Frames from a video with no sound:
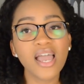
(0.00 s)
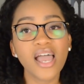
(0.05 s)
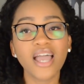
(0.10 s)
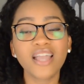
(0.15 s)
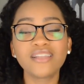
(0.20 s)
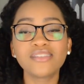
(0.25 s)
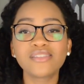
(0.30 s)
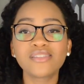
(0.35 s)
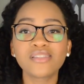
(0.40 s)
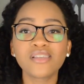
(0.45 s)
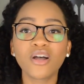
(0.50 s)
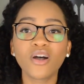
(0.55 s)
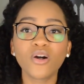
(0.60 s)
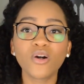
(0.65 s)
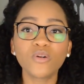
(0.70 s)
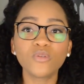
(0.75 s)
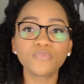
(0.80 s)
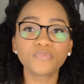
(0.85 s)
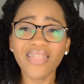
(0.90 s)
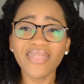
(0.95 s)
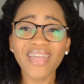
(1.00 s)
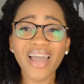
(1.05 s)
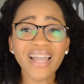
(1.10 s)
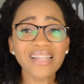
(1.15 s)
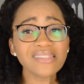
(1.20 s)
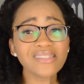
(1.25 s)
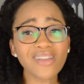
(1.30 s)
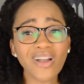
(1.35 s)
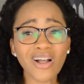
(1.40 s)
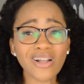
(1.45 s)
And so,
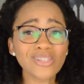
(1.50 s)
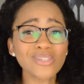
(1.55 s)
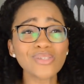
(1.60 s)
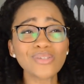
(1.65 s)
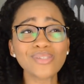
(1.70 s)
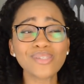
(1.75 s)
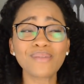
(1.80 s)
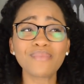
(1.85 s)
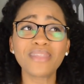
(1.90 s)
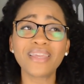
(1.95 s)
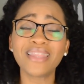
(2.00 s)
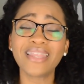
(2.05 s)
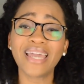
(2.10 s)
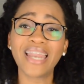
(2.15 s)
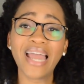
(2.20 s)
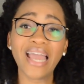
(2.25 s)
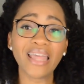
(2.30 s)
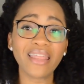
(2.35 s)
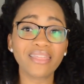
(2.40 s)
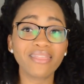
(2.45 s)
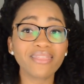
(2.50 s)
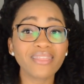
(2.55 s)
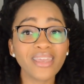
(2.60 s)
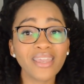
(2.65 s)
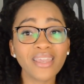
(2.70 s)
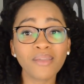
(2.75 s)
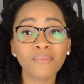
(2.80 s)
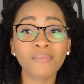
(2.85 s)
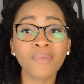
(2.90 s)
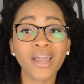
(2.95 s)
that's also something that I
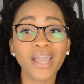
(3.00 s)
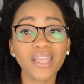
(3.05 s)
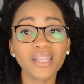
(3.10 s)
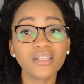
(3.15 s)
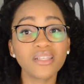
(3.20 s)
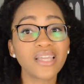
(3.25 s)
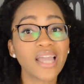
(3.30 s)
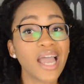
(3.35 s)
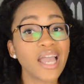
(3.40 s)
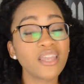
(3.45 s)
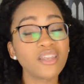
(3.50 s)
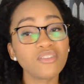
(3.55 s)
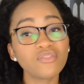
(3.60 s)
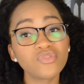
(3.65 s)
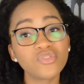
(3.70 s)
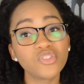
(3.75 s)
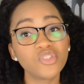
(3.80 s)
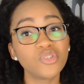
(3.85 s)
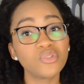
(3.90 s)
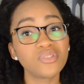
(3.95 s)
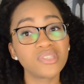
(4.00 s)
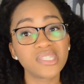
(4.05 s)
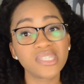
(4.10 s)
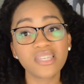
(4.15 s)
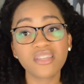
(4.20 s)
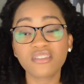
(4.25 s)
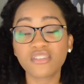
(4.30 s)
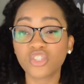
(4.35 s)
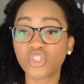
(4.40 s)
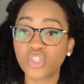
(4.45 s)
think might kind of you'll
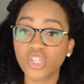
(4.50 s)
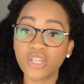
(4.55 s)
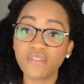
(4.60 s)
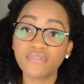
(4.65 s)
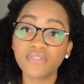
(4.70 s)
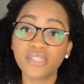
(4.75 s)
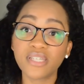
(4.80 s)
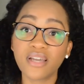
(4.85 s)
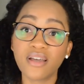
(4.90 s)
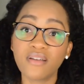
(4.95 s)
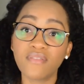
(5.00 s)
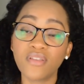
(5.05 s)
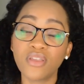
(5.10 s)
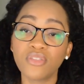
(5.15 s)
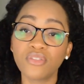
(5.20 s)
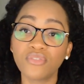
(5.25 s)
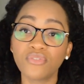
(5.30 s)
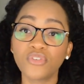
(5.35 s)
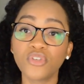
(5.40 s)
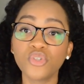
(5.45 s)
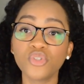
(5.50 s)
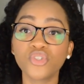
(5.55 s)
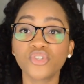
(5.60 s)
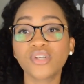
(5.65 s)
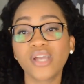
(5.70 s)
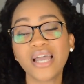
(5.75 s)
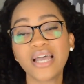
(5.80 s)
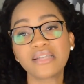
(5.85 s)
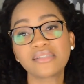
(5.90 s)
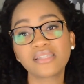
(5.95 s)
see a shift shift of in the future
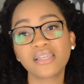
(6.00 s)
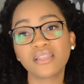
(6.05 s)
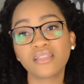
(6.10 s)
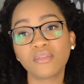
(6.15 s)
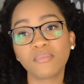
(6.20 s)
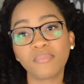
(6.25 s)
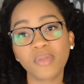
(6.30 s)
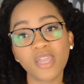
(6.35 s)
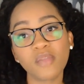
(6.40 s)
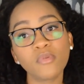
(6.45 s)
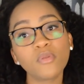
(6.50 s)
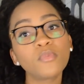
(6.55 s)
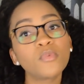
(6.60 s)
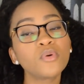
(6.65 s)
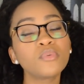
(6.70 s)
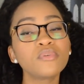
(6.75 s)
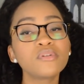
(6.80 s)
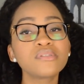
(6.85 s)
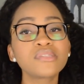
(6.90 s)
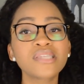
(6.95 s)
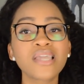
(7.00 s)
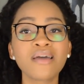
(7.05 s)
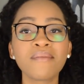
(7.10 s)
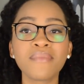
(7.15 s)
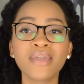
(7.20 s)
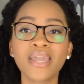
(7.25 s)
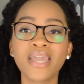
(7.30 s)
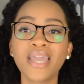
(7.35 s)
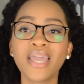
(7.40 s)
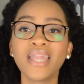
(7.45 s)
as like the baby boomers
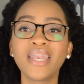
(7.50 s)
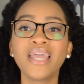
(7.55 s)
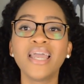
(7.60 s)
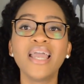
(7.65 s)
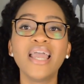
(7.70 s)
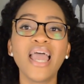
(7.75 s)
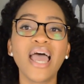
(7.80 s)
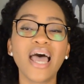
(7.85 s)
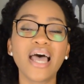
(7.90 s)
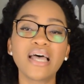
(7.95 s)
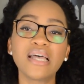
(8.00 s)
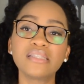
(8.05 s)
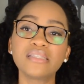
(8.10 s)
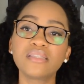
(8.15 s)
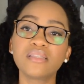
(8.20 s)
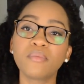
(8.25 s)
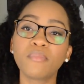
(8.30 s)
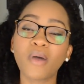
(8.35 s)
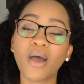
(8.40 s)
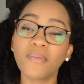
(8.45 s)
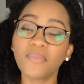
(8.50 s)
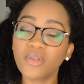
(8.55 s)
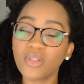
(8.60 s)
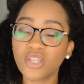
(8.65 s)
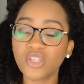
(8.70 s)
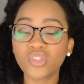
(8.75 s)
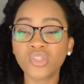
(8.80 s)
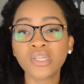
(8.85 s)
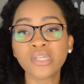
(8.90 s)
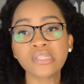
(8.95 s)
come in, as the
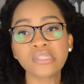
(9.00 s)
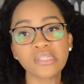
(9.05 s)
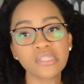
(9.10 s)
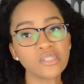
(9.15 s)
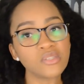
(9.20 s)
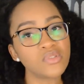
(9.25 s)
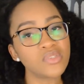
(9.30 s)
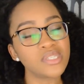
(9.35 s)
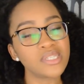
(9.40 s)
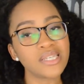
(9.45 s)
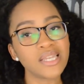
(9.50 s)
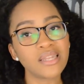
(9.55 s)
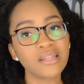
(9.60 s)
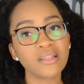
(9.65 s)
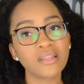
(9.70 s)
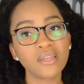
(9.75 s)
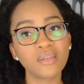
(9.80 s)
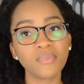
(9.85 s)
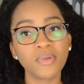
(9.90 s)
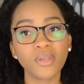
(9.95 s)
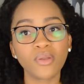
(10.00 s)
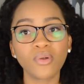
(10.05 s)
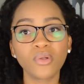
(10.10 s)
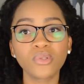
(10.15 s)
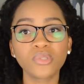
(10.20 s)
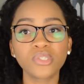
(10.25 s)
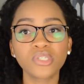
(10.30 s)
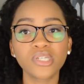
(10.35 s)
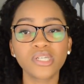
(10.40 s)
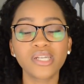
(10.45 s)
population continues to get a little bit
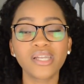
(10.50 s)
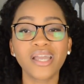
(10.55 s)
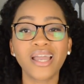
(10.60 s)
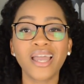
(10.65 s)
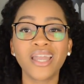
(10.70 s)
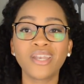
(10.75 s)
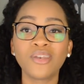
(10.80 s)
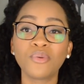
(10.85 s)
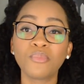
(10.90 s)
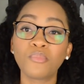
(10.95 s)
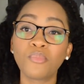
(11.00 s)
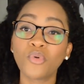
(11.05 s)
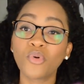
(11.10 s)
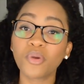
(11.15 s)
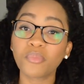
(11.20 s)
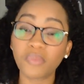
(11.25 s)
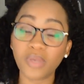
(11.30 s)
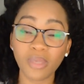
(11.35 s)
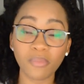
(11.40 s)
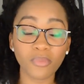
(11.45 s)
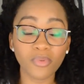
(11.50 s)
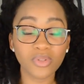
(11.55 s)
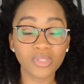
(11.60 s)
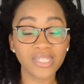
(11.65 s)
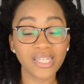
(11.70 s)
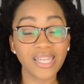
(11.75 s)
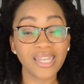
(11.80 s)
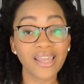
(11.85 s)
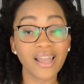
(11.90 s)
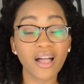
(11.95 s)
older and more people
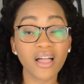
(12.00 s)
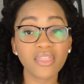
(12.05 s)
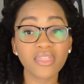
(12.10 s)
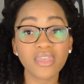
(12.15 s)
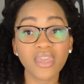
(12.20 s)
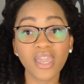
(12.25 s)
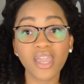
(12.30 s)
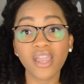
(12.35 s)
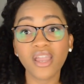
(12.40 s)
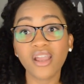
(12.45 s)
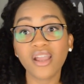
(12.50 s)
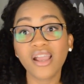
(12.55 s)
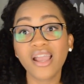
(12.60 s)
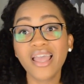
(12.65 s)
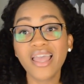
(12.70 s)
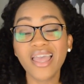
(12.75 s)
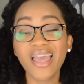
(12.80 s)
need health care,